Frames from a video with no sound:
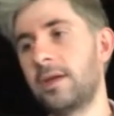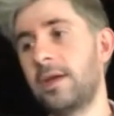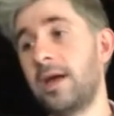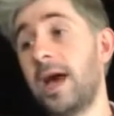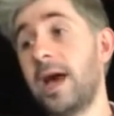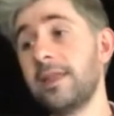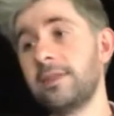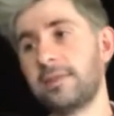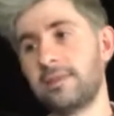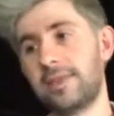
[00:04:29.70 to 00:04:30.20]

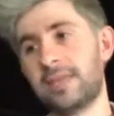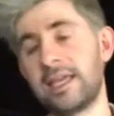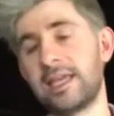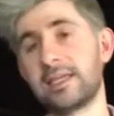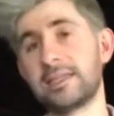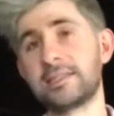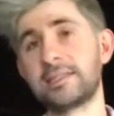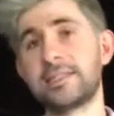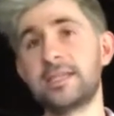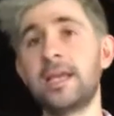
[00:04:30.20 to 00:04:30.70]
other
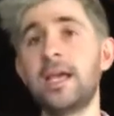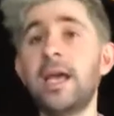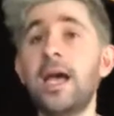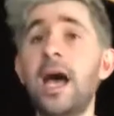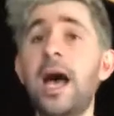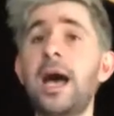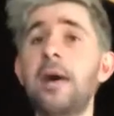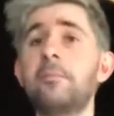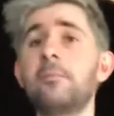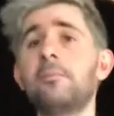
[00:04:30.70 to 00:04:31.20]
things.
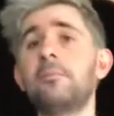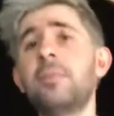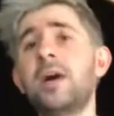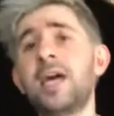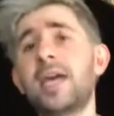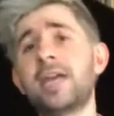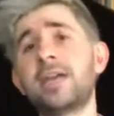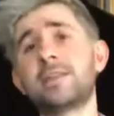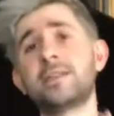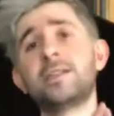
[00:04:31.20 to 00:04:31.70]

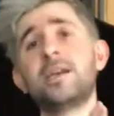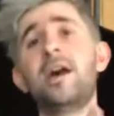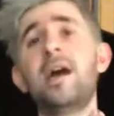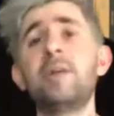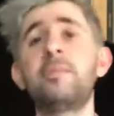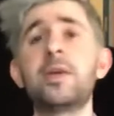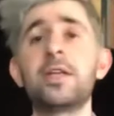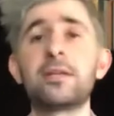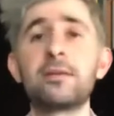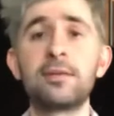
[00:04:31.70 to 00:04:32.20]
My
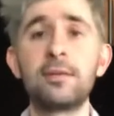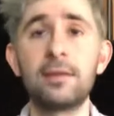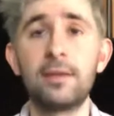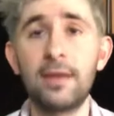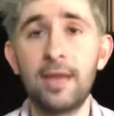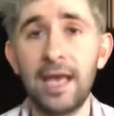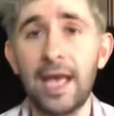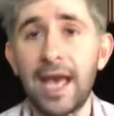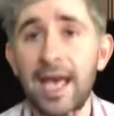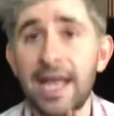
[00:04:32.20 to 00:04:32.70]
time at
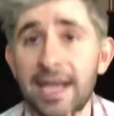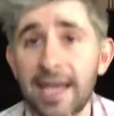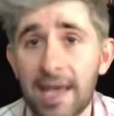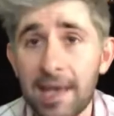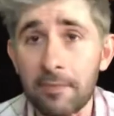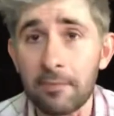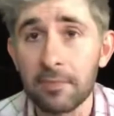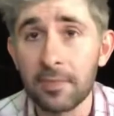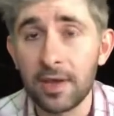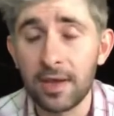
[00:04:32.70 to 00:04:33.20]

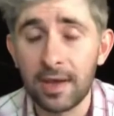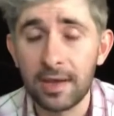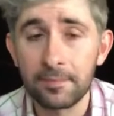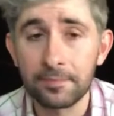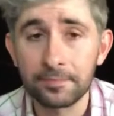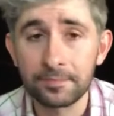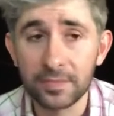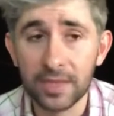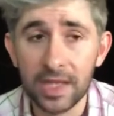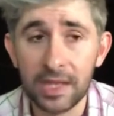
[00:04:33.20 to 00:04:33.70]
ANAM
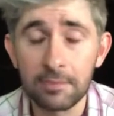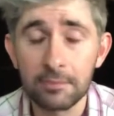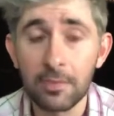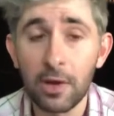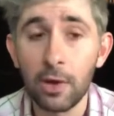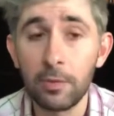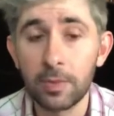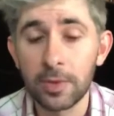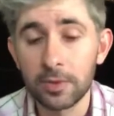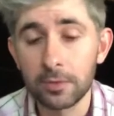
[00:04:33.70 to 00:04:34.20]
in
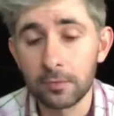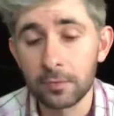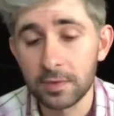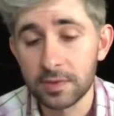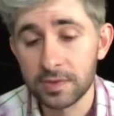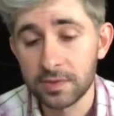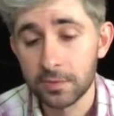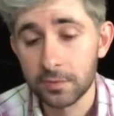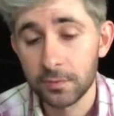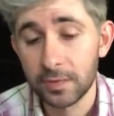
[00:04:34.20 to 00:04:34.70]
Melbourne
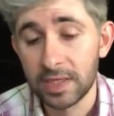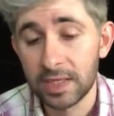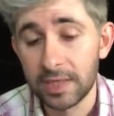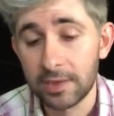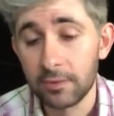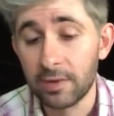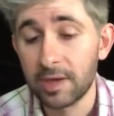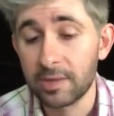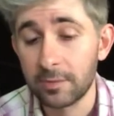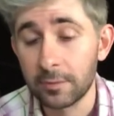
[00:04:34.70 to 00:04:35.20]
was really
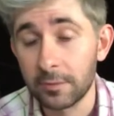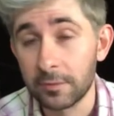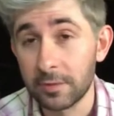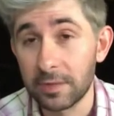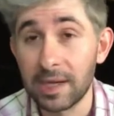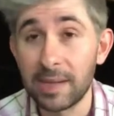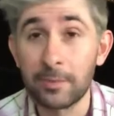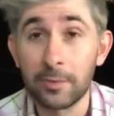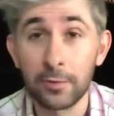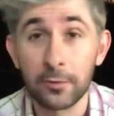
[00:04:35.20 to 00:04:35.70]
incredible for a
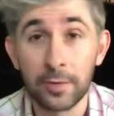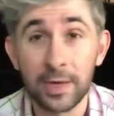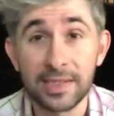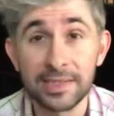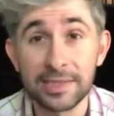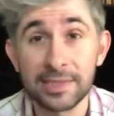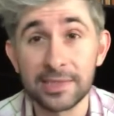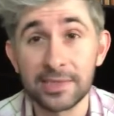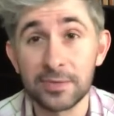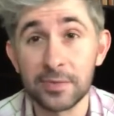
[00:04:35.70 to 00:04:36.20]
number of
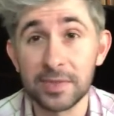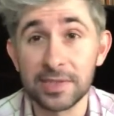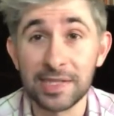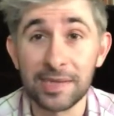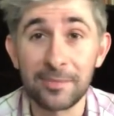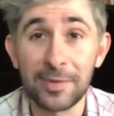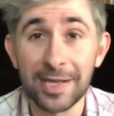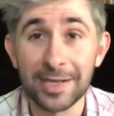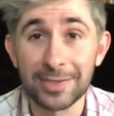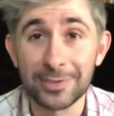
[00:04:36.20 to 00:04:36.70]
reasons, which I
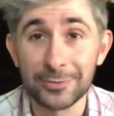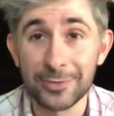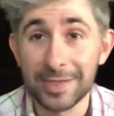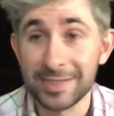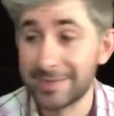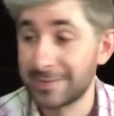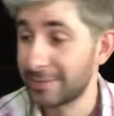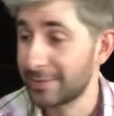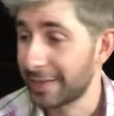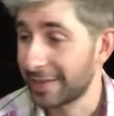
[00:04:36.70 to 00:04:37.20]
might
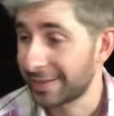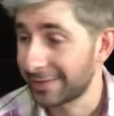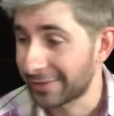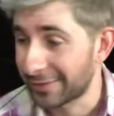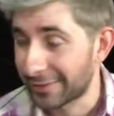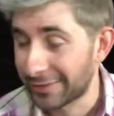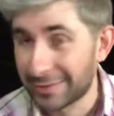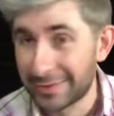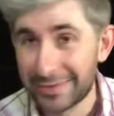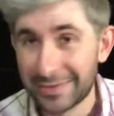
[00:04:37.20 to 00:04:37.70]
address at
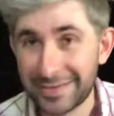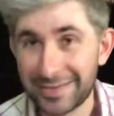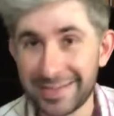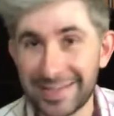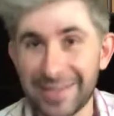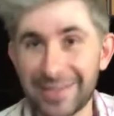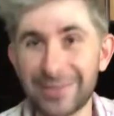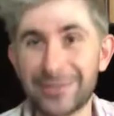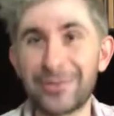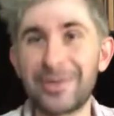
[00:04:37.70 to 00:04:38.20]
a
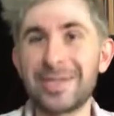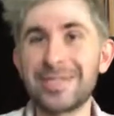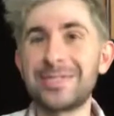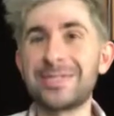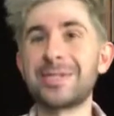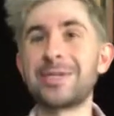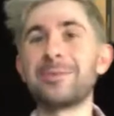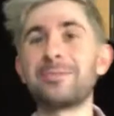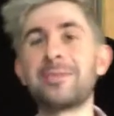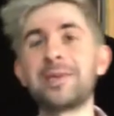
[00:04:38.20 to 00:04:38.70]
later
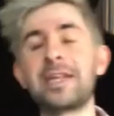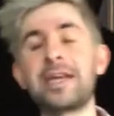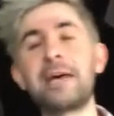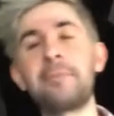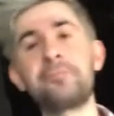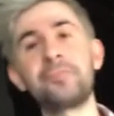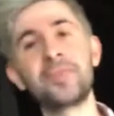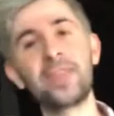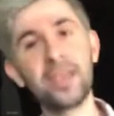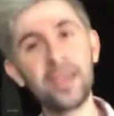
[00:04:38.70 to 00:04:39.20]
question, but
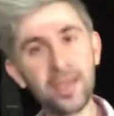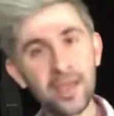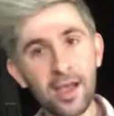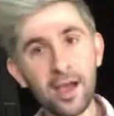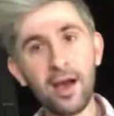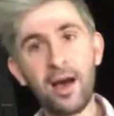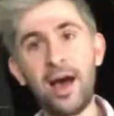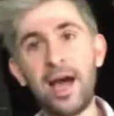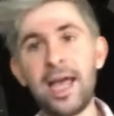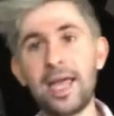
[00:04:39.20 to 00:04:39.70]

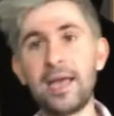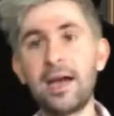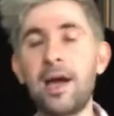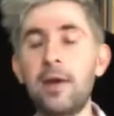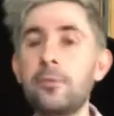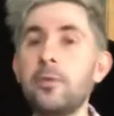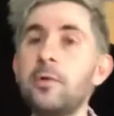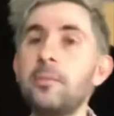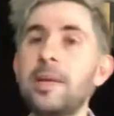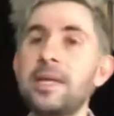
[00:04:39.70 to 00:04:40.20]
I
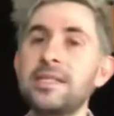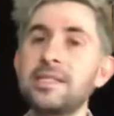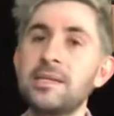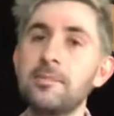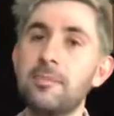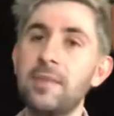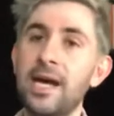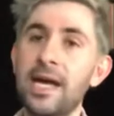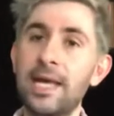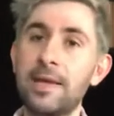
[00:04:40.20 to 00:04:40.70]
will mention
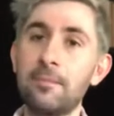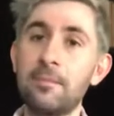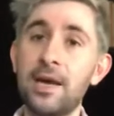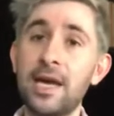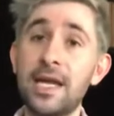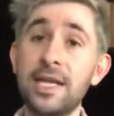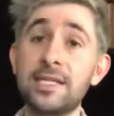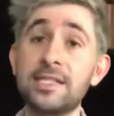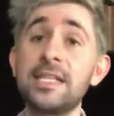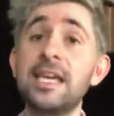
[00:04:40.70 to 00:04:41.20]

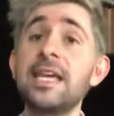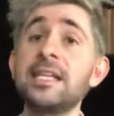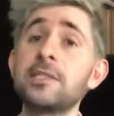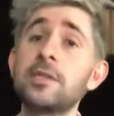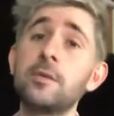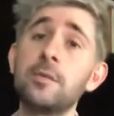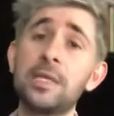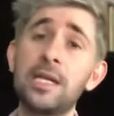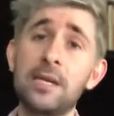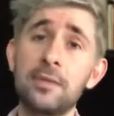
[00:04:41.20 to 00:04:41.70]
my
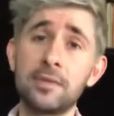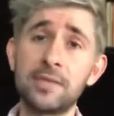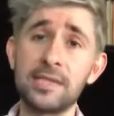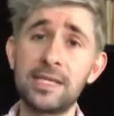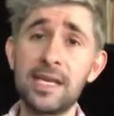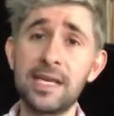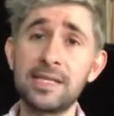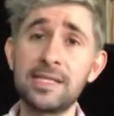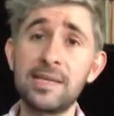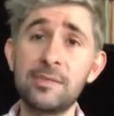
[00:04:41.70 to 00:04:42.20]
teacher while I was
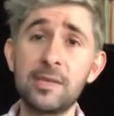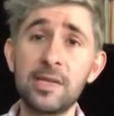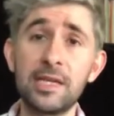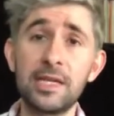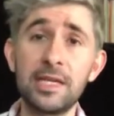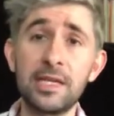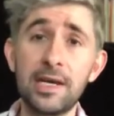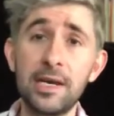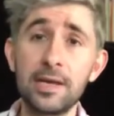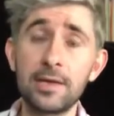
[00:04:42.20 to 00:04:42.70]
there, Timothy
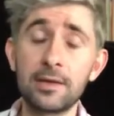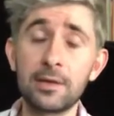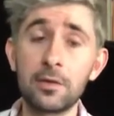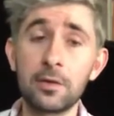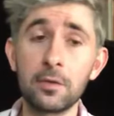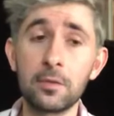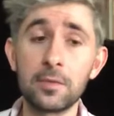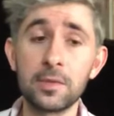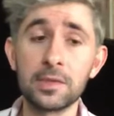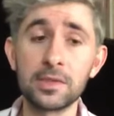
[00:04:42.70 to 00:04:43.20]
Young,
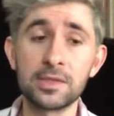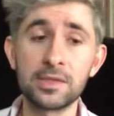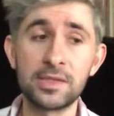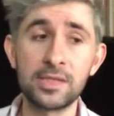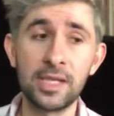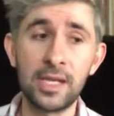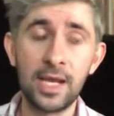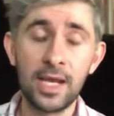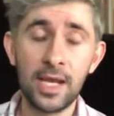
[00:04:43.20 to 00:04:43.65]
who was